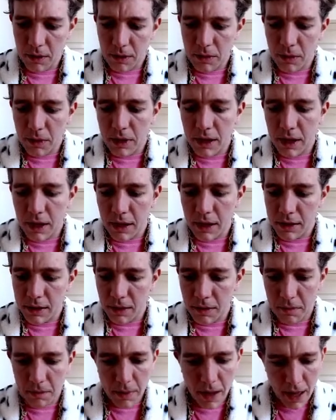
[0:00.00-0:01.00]
we will
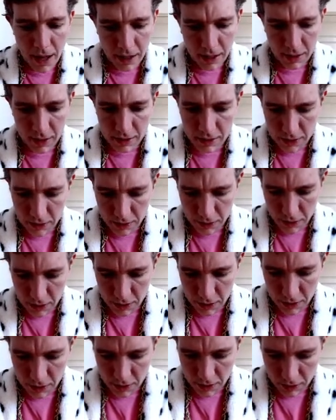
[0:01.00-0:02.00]
get back into
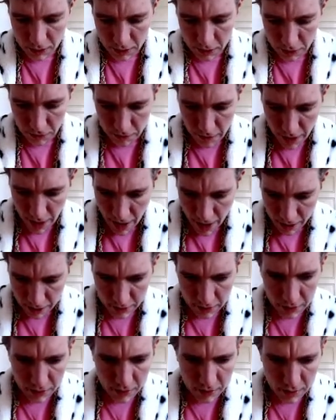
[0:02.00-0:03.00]
it. Khalil
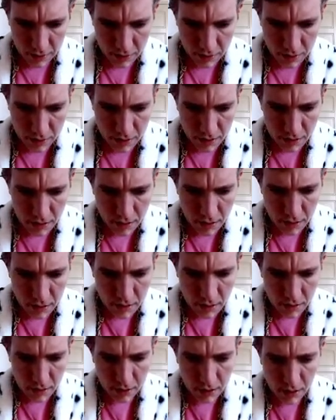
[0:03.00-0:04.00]
Mack,
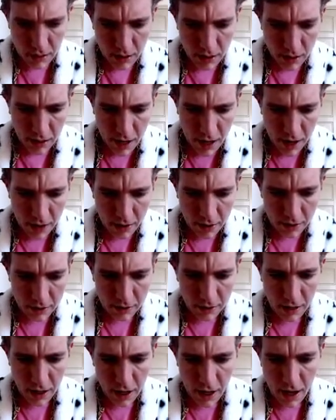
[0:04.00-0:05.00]
Keenan
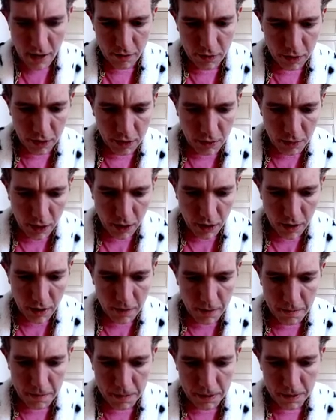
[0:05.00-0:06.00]
Allen, Alvin
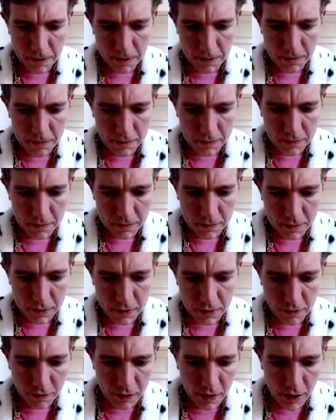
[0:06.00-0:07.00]
Kamara,
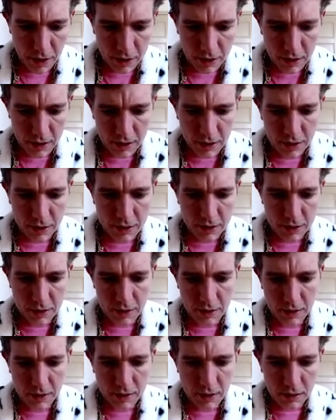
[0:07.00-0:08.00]
Stefon
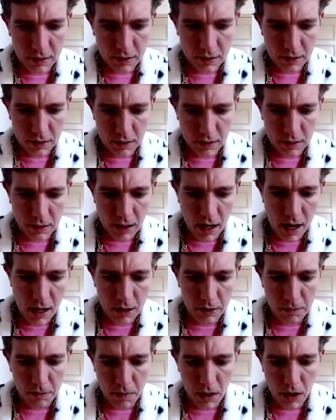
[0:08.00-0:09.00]
Diggs,
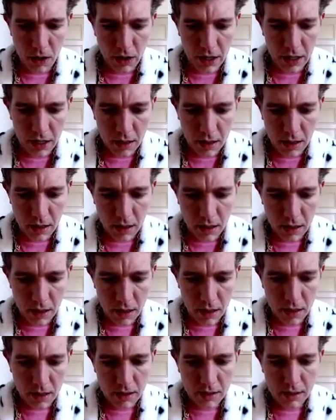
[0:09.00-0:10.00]
Kyler Murray,
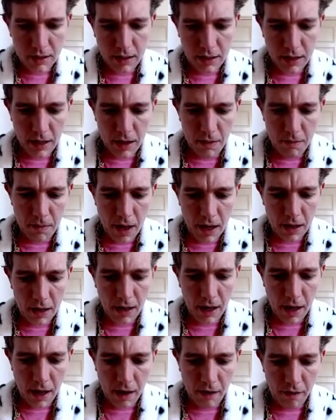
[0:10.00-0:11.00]
DK
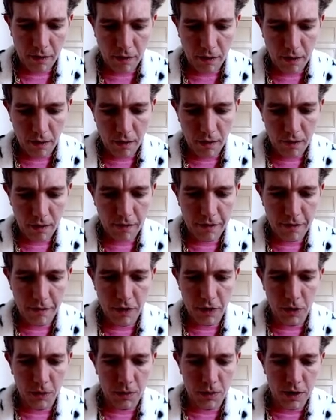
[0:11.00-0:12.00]
Metcalf,
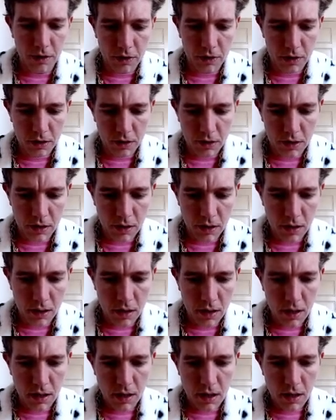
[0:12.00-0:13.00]
Philip Rivers,
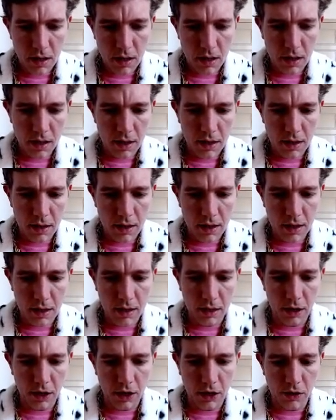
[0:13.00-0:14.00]
and
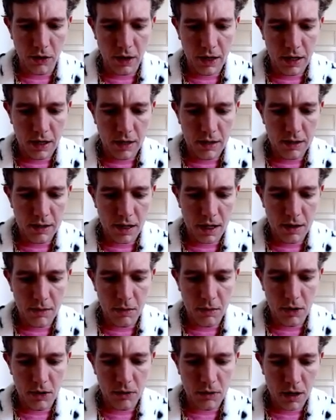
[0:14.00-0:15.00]
then Green,
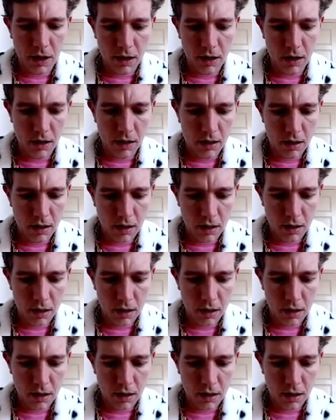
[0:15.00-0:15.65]
Teddy Bridgewater.